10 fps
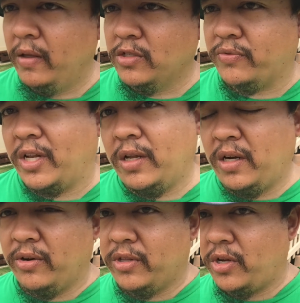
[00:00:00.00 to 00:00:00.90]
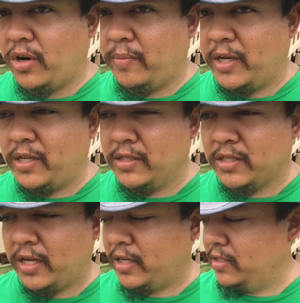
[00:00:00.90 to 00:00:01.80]
So if I didn't clear the target by 10
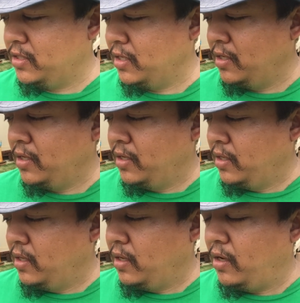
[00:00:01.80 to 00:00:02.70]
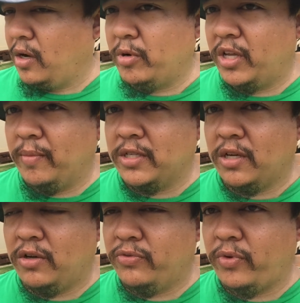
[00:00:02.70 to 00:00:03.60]
seconds, you know, I'm going to give
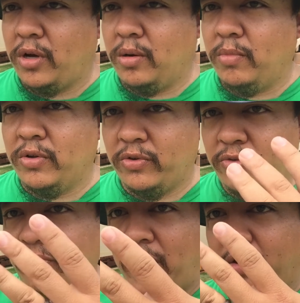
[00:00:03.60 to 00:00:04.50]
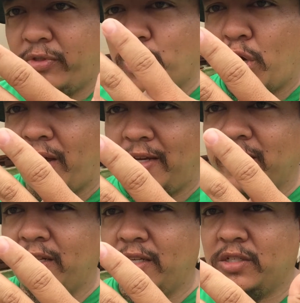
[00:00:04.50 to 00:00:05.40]
myself 5 tries
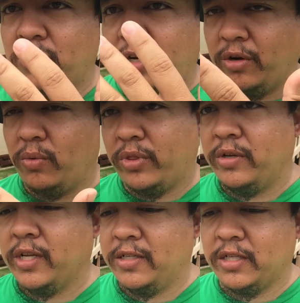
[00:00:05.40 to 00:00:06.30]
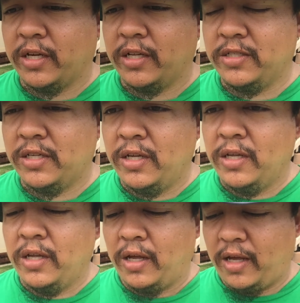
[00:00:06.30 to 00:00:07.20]
at this to clear it within 10 seconds,
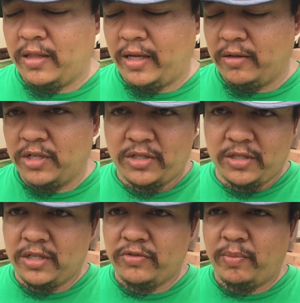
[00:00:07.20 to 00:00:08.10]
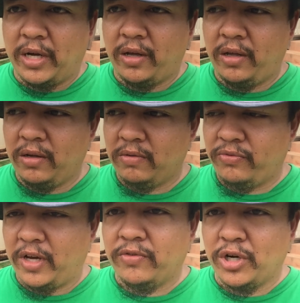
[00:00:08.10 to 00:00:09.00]
and that just as if my
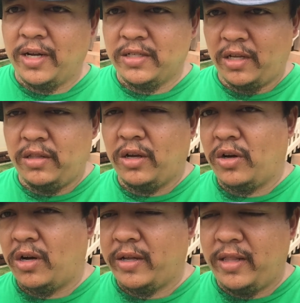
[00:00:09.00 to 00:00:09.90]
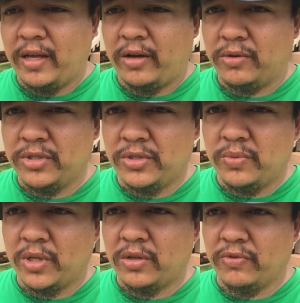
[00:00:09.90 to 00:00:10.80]
5 tries in the house
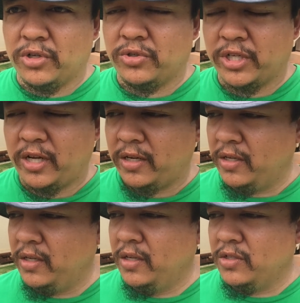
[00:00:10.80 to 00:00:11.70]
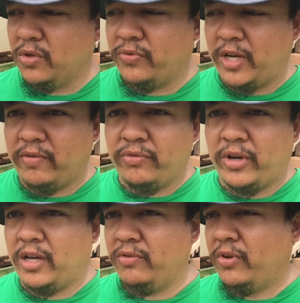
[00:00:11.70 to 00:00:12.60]
with a virtual shot. So 5 and
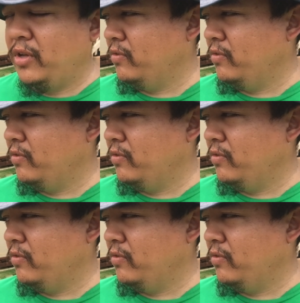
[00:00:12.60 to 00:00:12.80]
5.